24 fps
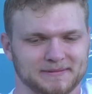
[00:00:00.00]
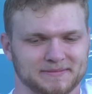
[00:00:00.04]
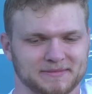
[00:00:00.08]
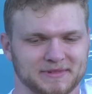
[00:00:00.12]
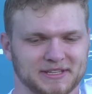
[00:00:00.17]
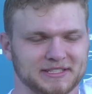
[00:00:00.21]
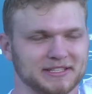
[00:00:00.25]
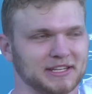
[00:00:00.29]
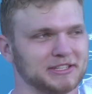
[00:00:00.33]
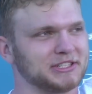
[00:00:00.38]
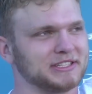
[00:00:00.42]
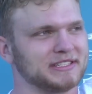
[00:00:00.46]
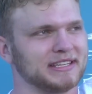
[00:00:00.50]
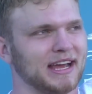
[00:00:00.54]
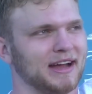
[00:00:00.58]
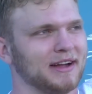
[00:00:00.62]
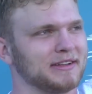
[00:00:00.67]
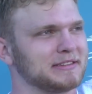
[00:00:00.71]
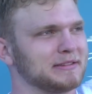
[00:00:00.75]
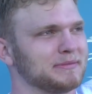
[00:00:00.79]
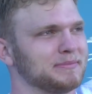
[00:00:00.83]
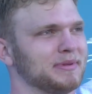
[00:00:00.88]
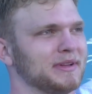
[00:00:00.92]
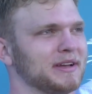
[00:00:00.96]
he's such a
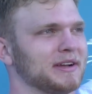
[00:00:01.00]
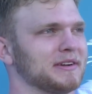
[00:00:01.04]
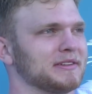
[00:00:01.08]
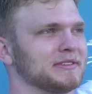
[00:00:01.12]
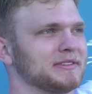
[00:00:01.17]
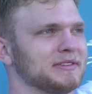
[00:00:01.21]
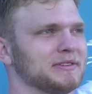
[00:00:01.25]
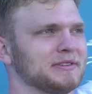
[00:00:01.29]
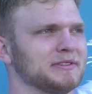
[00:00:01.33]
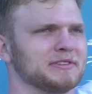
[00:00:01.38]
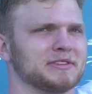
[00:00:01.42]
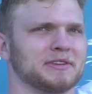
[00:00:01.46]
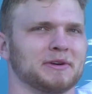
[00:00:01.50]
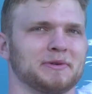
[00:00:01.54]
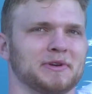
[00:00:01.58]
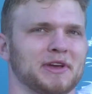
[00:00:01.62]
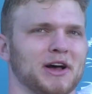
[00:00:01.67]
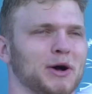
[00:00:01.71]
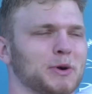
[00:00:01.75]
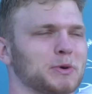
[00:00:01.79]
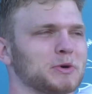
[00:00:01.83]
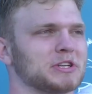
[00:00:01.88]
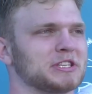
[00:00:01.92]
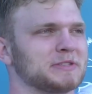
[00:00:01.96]
talented player too. So we
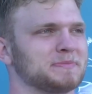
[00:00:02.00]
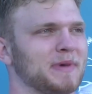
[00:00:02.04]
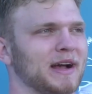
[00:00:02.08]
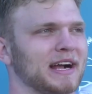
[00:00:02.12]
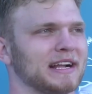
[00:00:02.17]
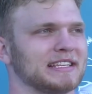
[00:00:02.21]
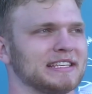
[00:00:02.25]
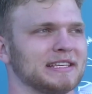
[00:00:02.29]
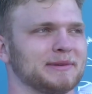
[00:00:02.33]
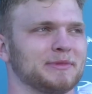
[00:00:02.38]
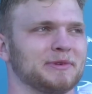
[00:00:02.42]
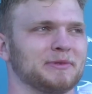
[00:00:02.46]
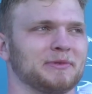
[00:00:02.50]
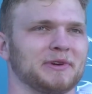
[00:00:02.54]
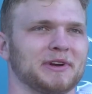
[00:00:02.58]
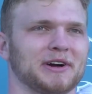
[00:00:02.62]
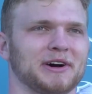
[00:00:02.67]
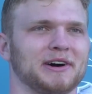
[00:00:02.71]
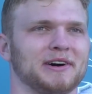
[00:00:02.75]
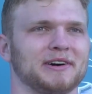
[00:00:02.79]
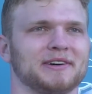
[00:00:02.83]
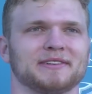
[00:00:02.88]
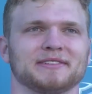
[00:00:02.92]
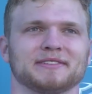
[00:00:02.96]
all respect him, and we
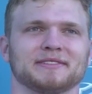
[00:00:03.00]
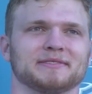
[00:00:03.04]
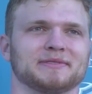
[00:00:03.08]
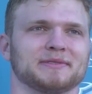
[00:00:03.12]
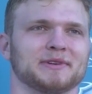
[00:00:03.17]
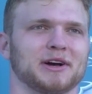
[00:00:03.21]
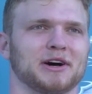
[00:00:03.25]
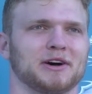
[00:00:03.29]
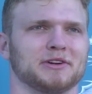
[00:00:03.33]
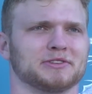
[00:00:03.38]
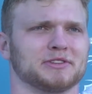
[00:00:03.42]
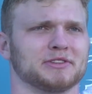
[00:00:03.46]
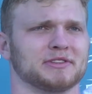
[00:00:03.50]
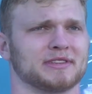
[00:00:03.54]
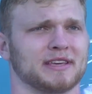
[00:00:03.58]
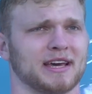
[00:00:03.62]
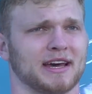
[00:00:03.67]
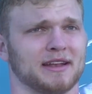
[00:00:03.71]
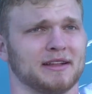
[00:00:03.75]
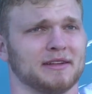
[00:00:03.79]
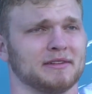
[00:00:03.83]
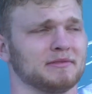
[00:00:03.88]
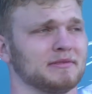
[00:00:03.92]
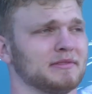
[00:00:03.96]
all just
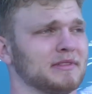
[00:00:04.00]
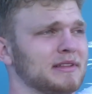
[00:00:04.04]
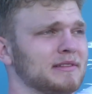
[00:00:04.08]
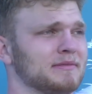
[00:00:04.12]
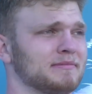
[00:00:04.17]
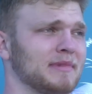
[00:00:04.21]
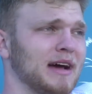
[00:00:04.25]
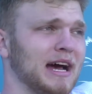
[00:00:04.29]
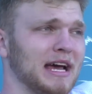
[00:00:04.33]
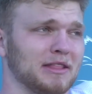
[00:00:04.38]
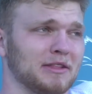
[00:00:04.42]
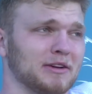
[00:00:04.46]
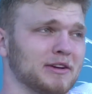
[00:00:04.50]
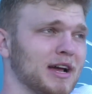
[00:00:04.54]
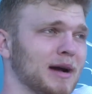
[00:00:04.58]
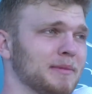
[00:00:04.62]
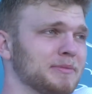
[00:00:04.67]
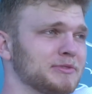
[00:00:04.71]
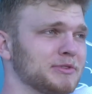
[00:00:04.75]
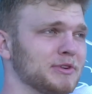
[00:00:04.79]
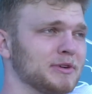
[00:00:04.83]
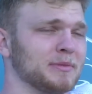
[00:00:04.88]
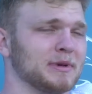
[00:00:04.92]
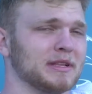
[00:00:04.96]
kind of, I look up
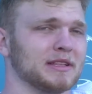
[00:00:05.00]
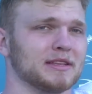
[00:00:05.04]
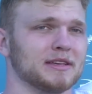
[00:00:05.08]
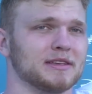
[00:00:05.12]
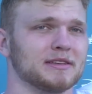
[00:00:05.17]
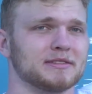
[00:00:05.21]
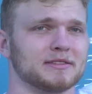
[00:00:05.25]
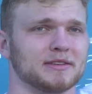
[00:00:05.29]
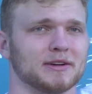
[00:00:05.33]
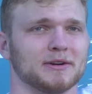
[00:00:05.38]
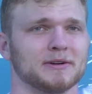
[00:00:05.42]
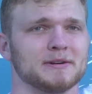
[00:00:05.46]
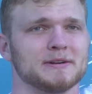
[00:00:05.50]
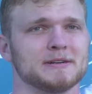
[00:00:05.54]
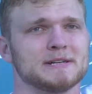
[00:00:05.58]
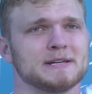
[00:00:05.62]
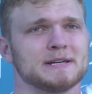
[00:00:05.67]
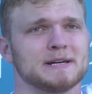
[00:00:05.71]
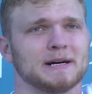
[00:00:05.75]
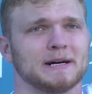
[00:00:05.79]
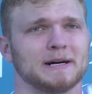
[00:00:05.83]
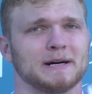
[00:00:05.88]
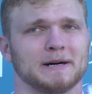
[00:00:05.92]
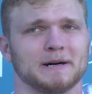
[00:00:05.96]
to him at least. So.
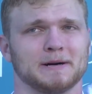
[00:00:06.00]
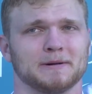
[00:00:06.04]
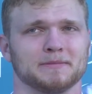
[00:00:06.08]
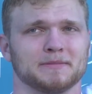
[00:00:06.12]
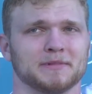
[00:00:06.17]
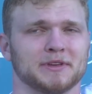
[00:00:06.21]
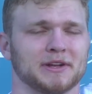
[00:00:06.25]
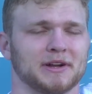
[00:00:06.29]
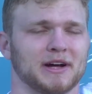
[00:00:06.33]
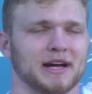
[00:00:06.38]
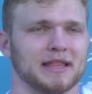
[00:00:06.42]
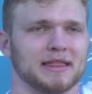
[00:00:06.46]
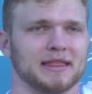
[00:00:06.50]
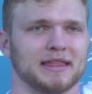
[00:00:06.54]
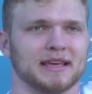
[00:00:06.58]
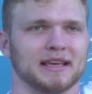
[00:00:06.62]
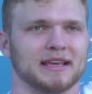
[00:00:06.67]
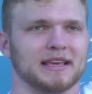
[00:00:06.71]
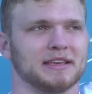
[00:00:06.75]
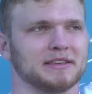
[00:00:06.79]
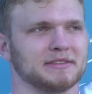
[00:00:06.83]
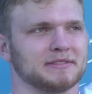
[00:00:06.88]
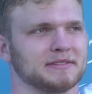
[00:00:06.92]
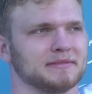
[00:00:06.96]
You know, I think
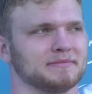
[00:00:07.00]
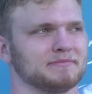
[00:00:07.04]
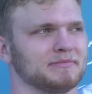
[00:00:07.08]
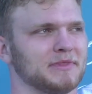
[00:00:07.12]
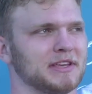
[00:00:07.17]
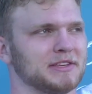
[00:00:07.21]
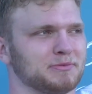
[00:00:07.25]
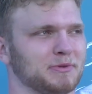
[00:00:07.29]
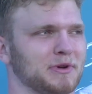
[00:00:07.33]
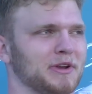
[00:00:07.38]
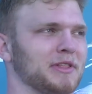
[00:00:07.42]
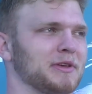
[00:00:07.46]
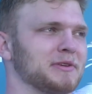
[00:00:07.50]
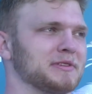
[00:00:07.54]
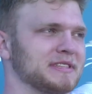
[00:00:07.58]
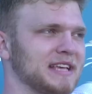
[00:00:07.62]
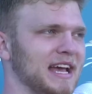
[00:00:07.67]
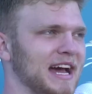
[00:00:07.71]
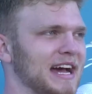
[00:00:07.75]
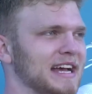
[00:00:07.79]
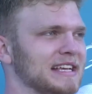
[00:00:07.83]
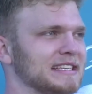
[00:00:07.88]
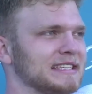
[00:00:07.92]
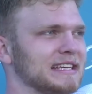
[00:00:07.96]
he's one of those
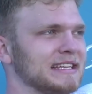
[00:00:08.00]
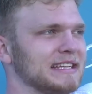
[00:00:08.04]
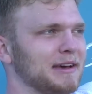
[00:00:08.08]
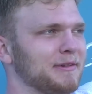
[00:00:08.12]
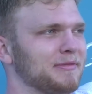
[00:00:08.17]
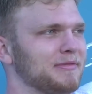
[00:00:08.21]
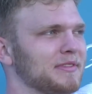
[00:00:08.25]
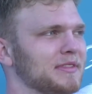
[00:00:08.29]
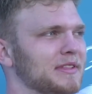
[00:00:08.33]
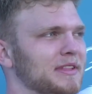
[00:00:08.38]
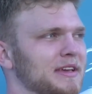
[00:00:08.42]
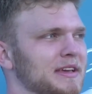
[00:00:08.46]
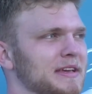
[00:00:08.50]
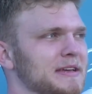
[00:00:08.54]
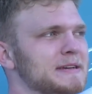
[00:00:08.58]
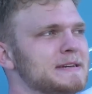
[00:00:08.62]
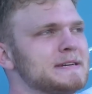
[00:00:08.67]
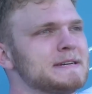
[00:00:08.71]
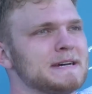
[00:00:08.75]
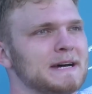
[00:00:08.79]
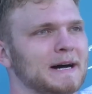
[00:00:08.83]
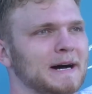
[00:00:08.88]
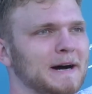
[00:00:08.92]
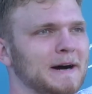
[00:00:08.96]
guys that definitely
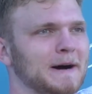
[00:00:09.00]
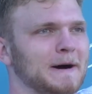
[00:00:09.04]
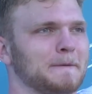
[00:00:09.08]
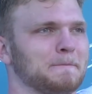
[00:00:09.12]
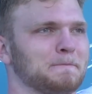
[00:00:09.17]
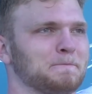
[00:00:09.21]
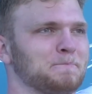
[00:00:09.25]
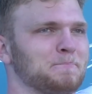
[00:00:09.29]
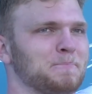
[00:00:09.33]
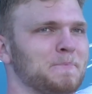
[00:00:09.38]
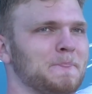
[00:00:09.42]
clear